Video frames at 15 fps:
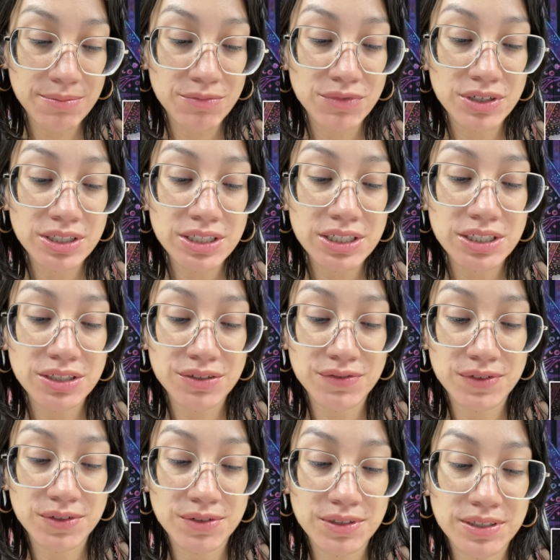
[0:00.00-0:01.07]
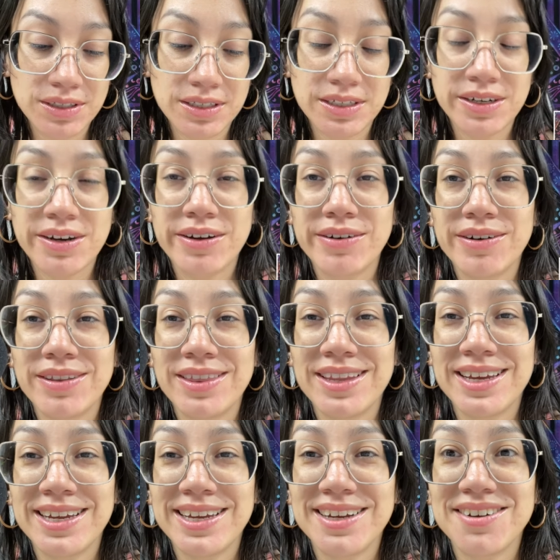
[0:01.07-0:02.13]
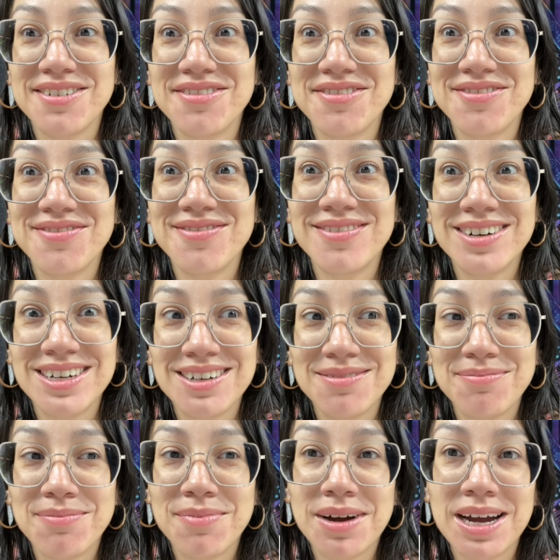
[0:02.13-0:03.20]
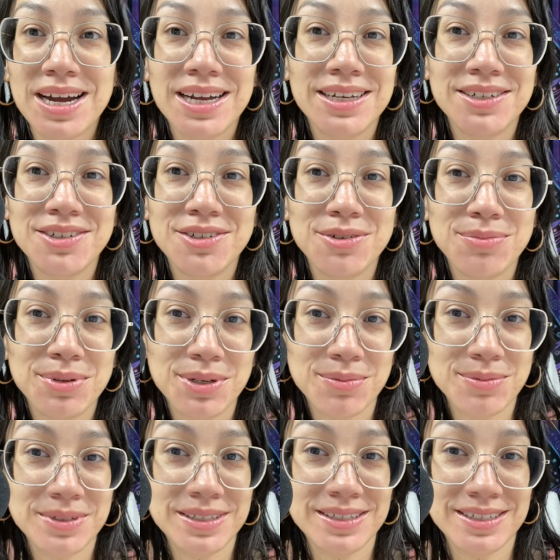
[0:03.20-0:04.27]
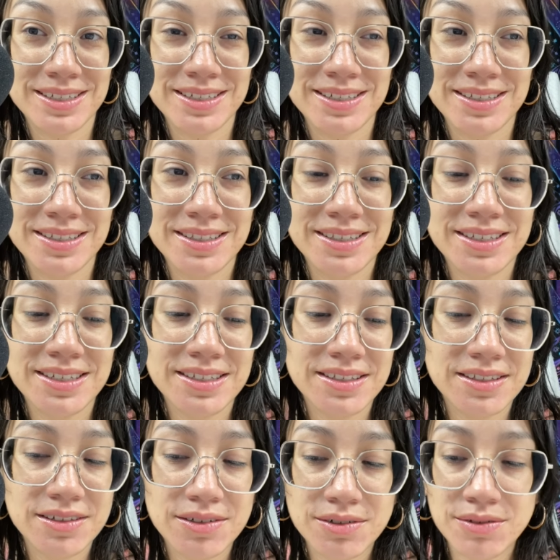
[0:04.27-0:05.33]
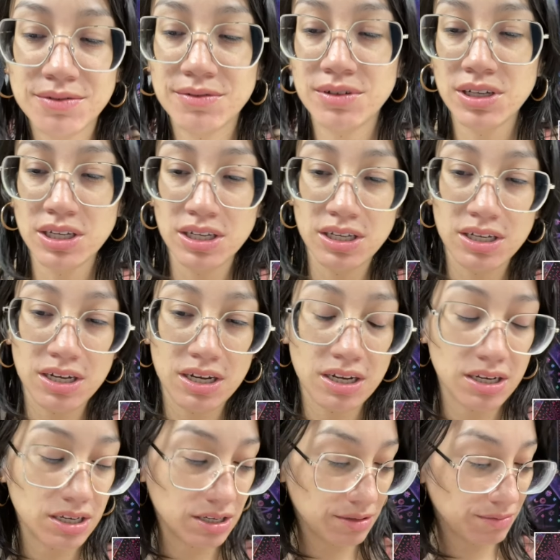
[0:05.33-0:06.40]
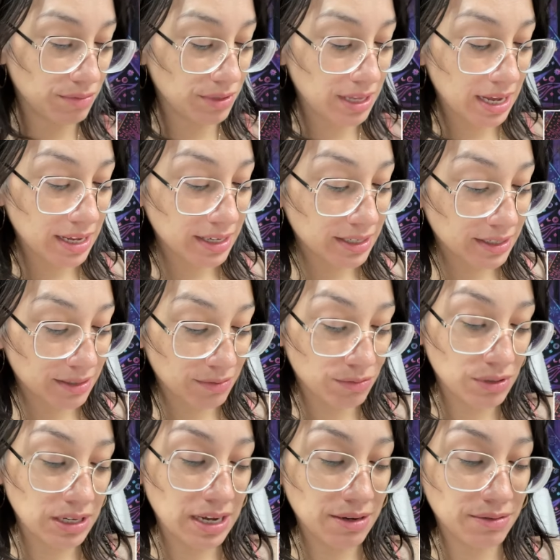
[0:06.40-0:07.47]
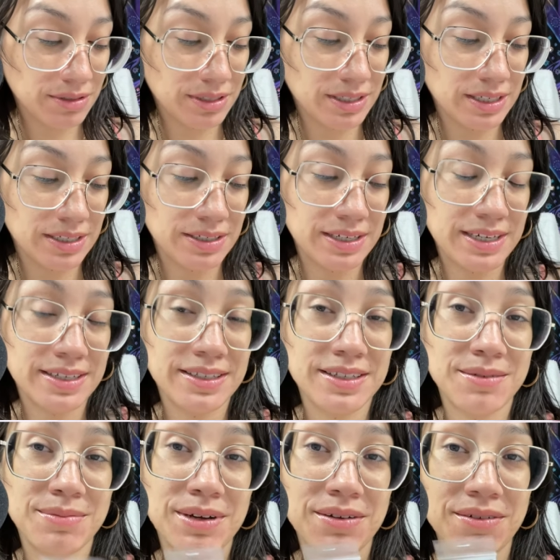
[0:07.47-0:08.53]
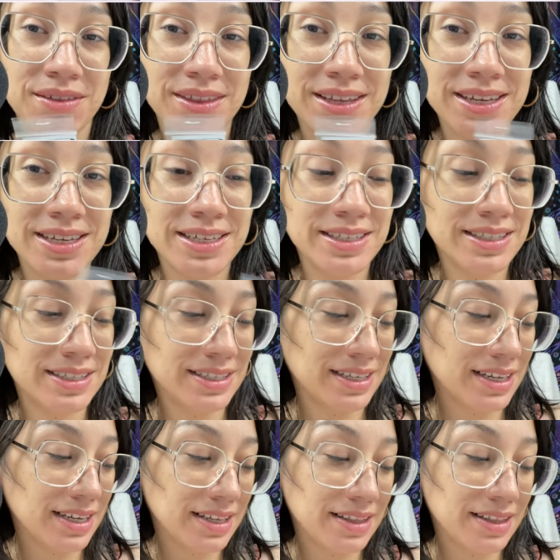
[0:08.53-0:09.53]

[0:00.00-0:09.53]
I'm really just focusing on like what my true purpose is. And so um, that is what I was telling you guys about this.